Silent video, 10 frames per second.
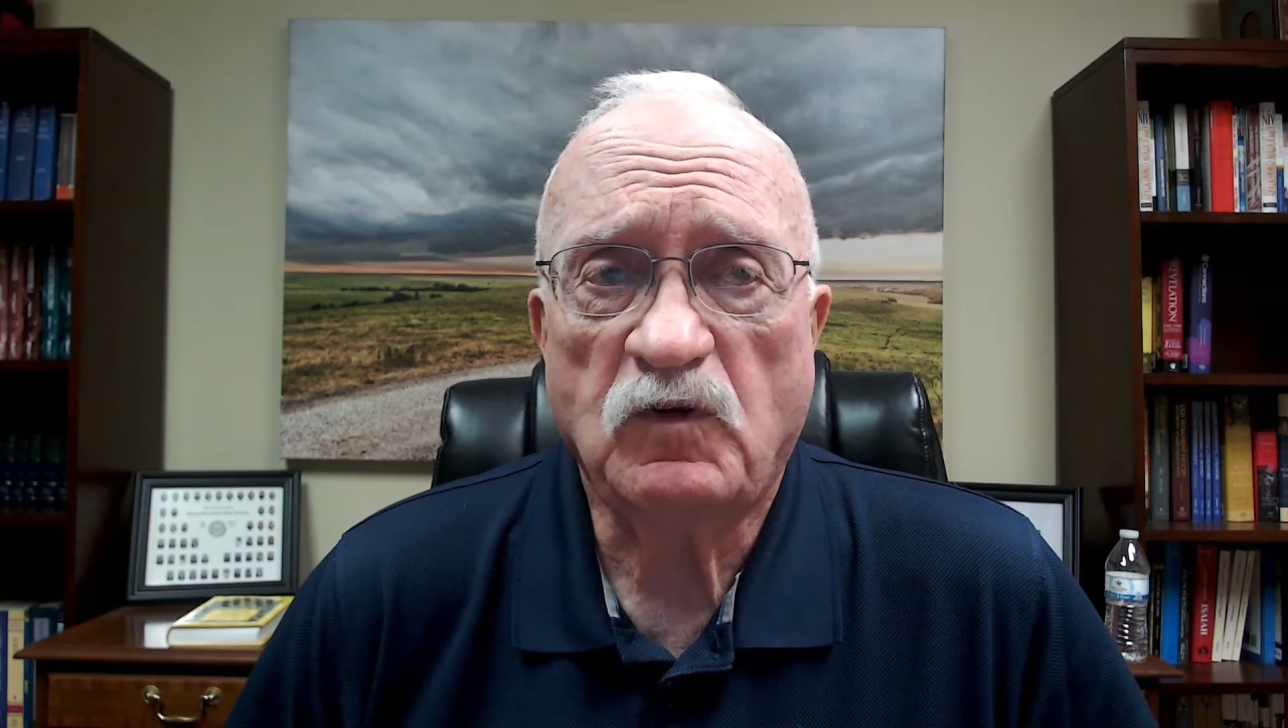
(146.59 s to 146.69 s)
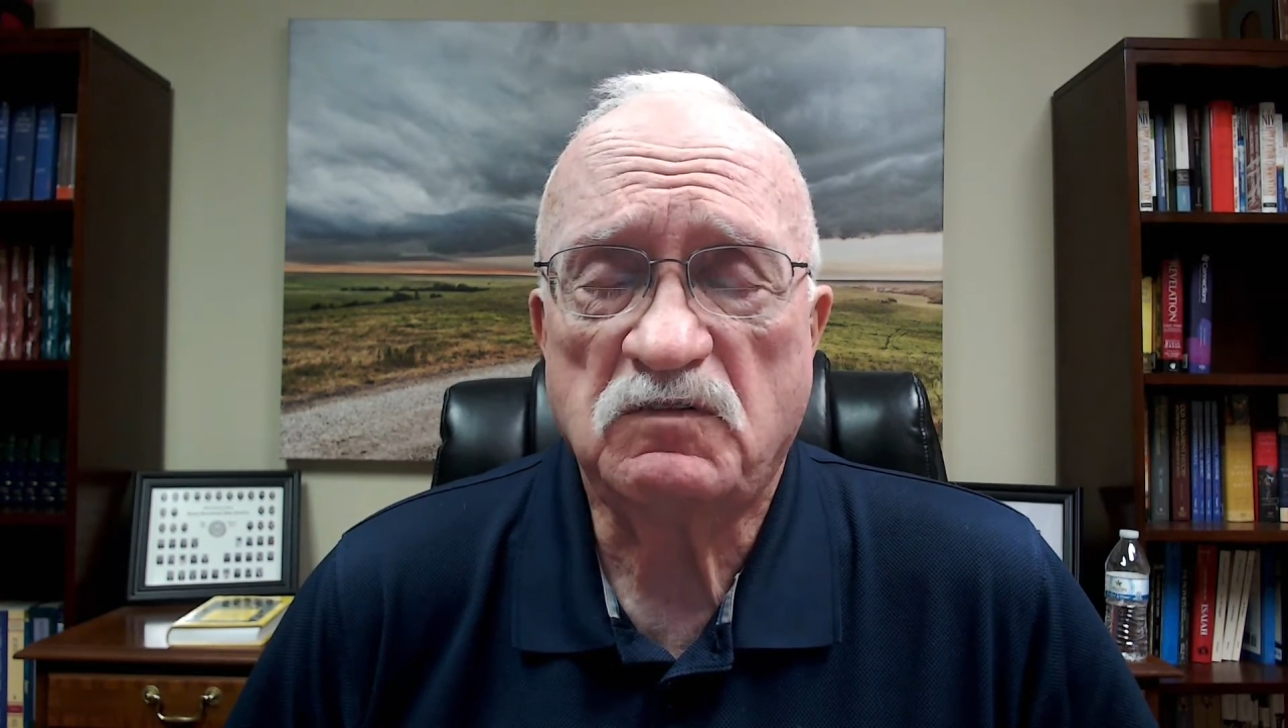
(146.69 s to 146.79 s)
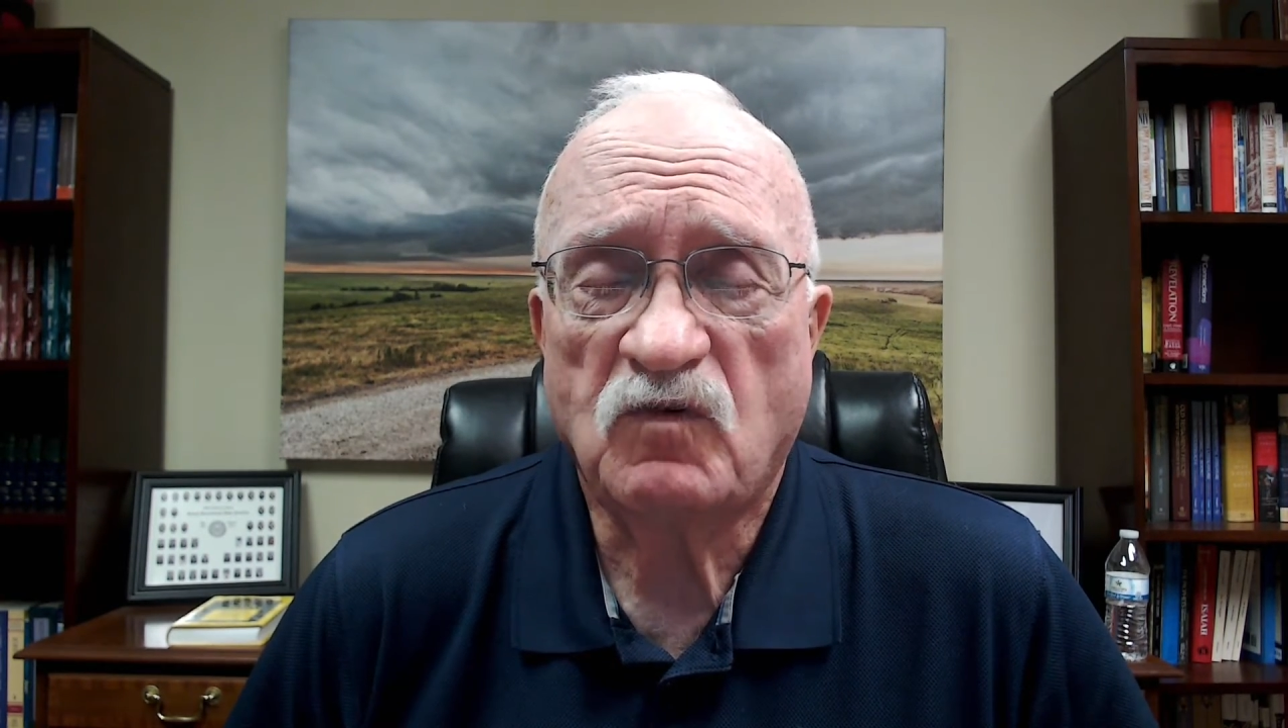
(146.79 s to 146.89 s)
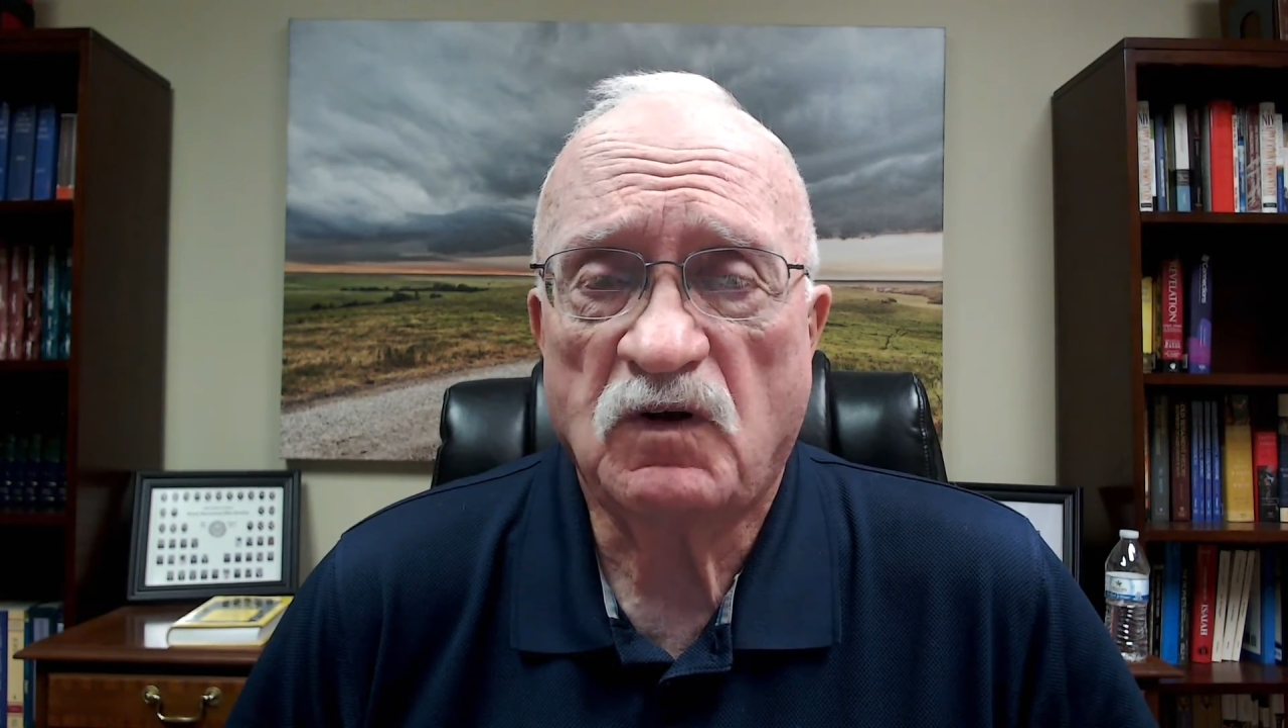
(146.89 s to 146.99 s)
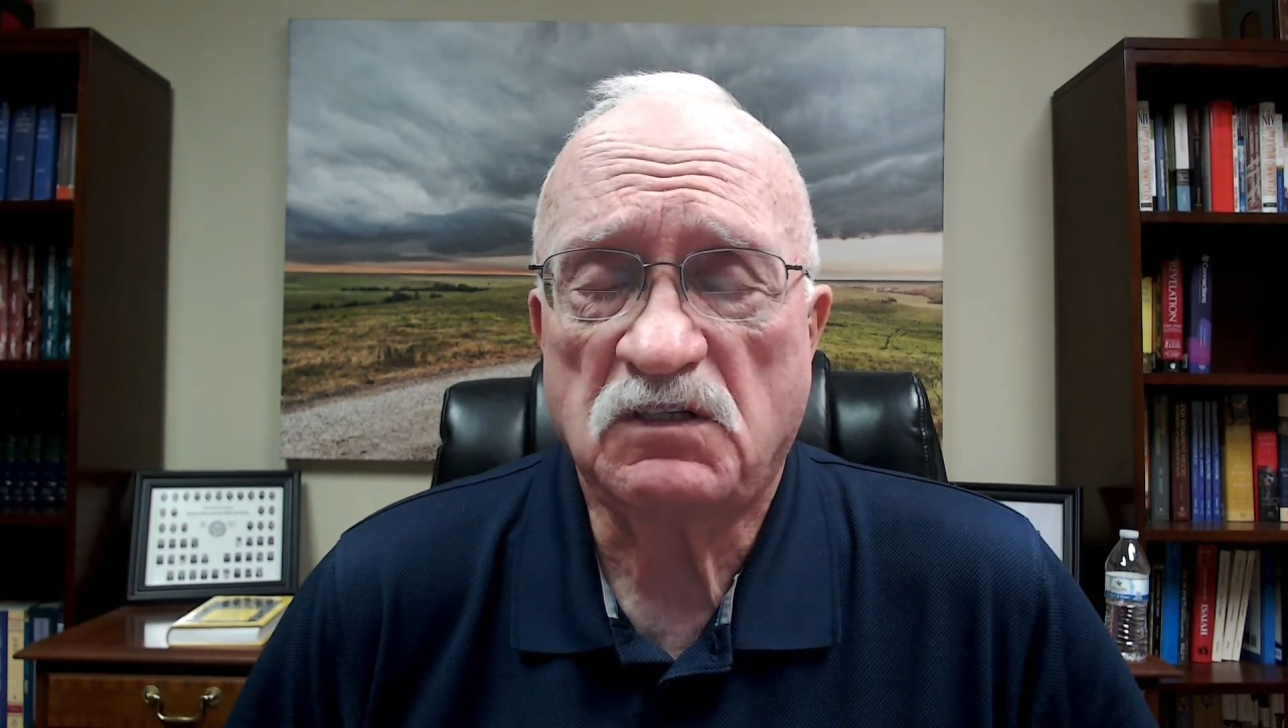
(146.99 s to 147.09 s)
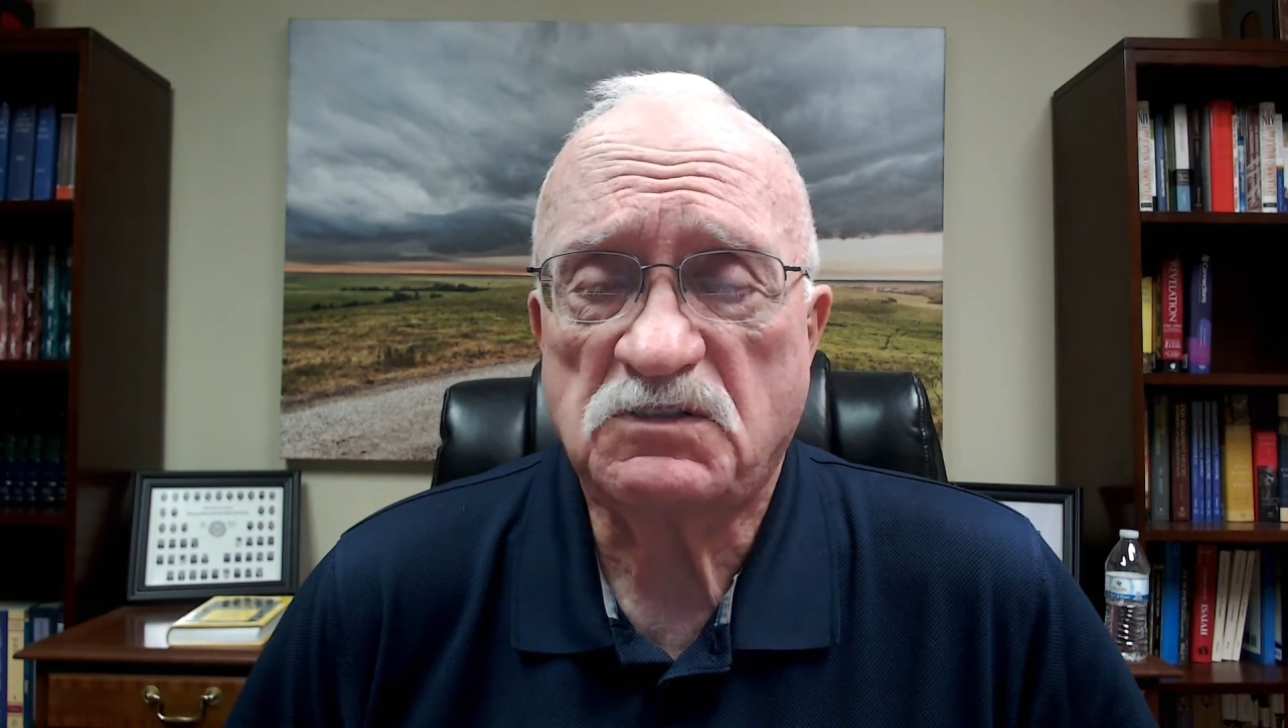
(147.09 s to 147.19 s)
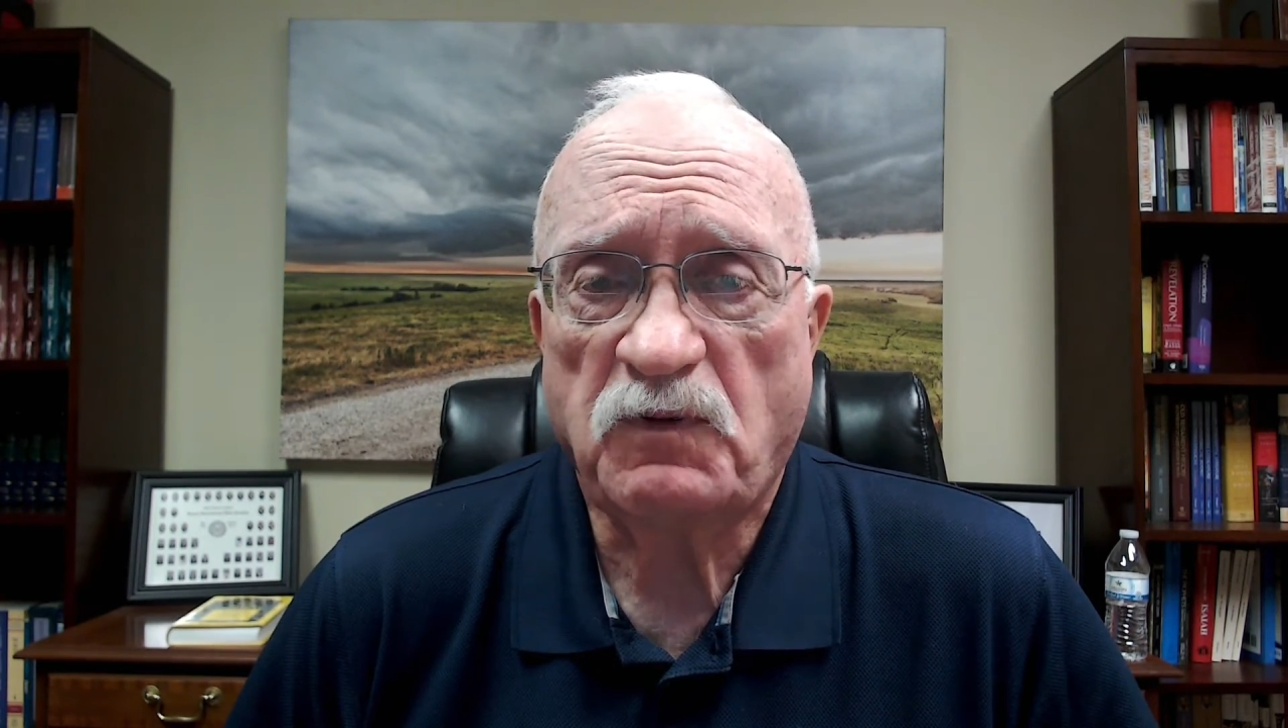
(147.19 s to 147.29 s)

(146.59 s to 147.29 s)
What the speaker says: we want to